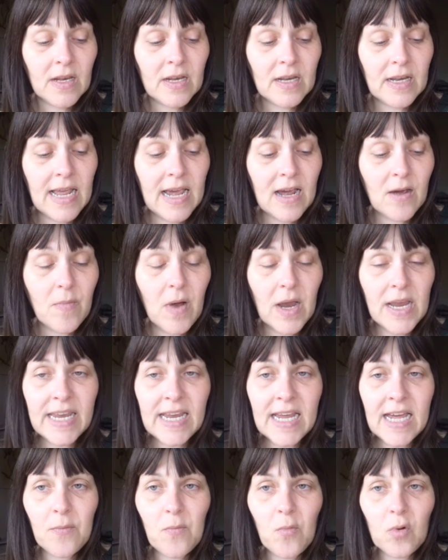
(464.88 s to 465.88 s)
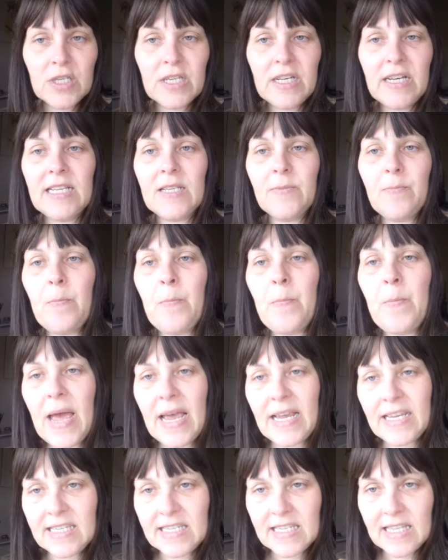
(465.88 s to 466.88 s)
Now, my income wasn't its
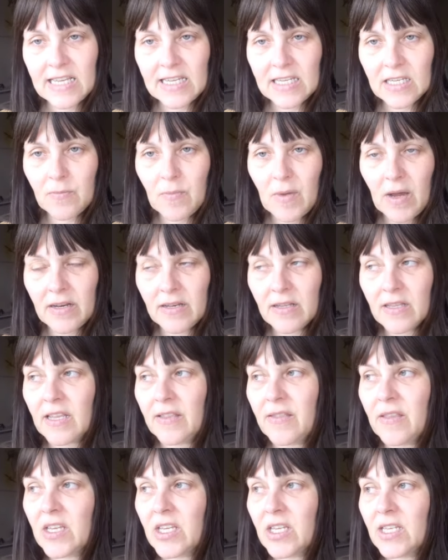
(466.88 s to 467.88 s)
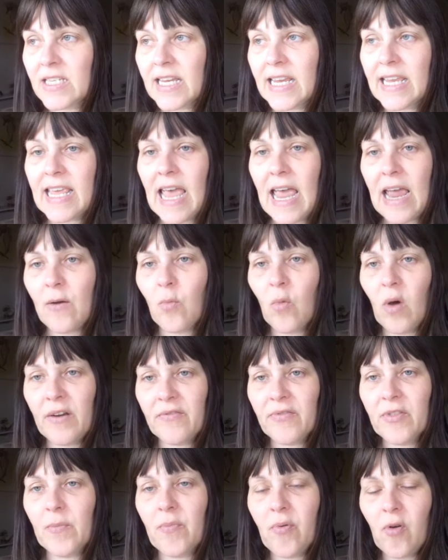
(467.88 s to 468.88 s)
best this month, and this is again one
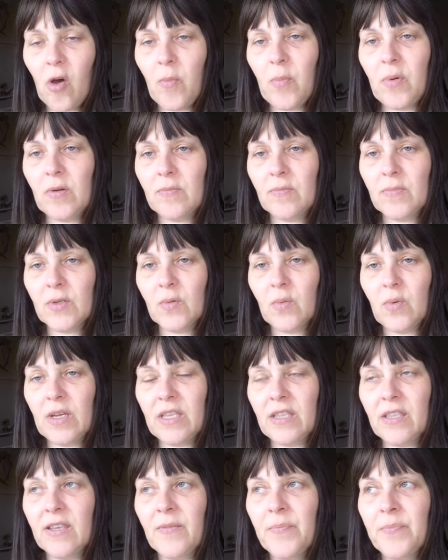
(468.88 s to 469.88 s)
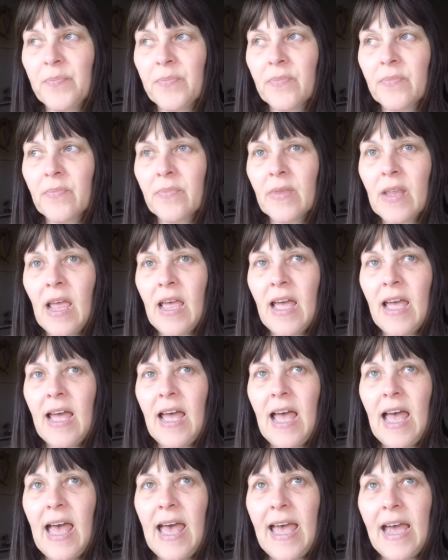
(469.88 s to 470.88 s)
of the problems with
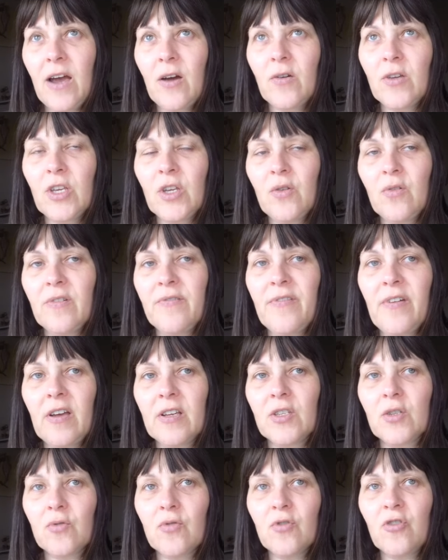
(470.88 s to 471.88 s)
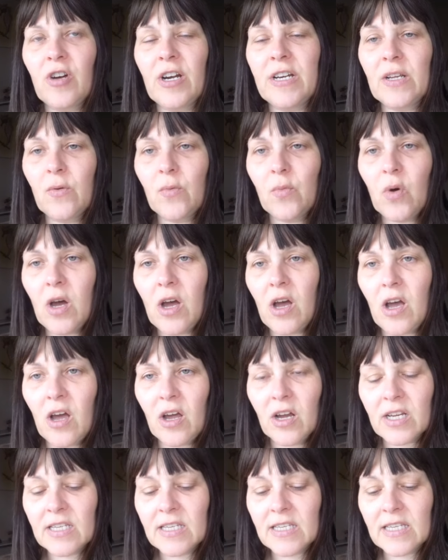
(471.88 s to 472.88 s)
how universal credit
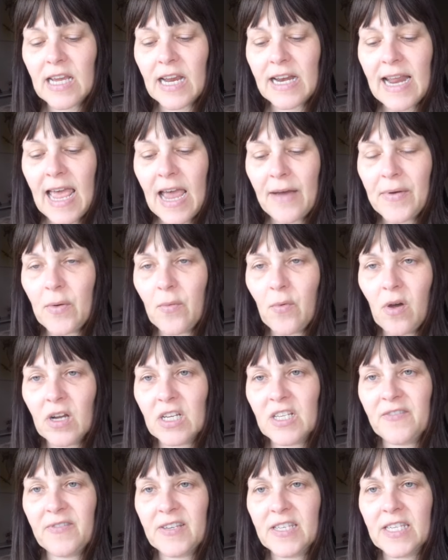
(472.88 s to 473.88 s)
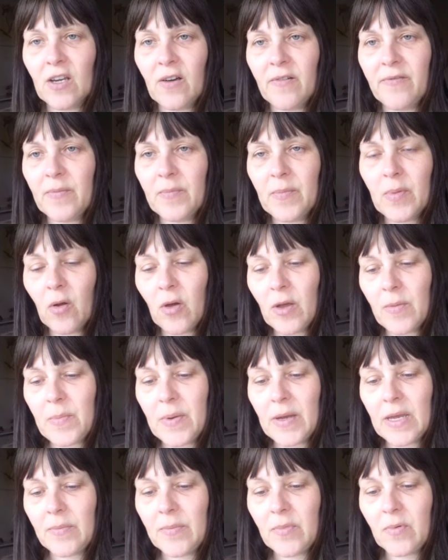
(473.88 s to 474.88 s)
works and how it works for self employed
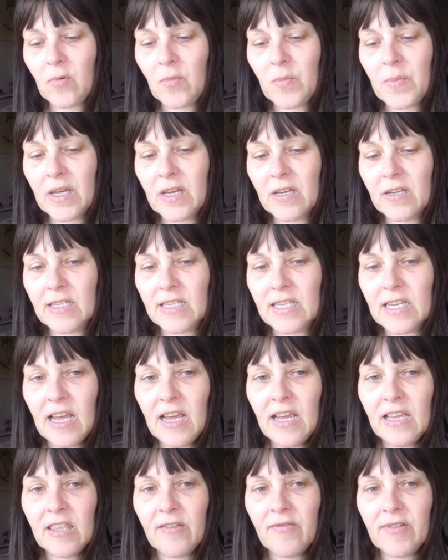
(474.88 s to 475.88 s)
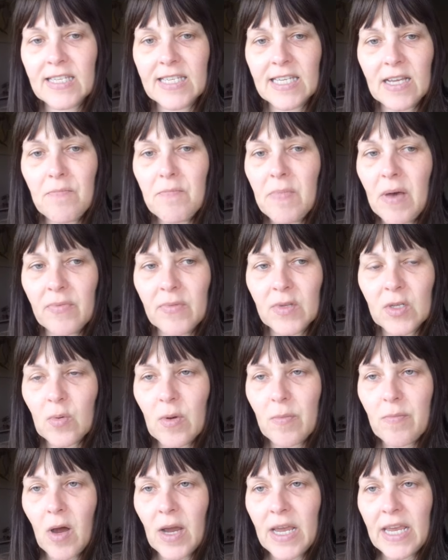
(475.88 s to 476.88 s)
people because there are some months
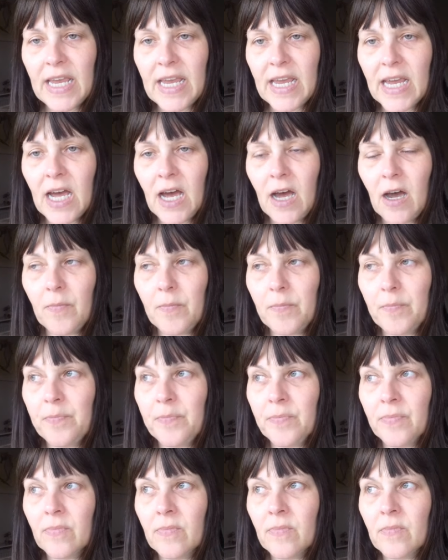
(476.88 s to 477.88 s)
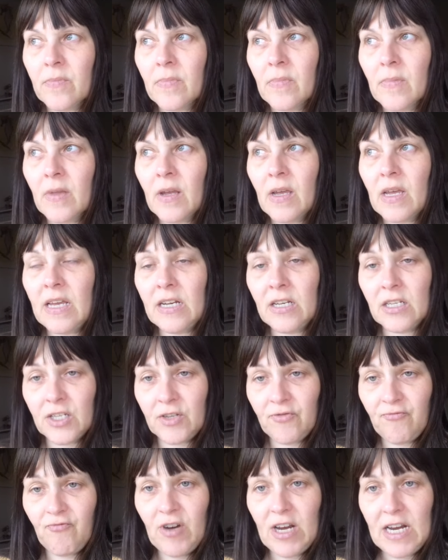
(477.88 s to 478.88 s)
when my income
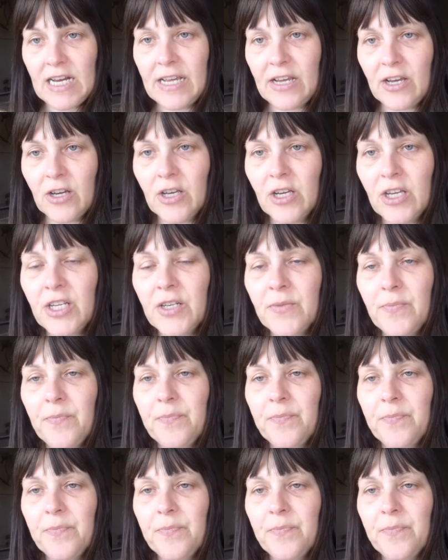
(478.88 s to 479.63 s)
is really good,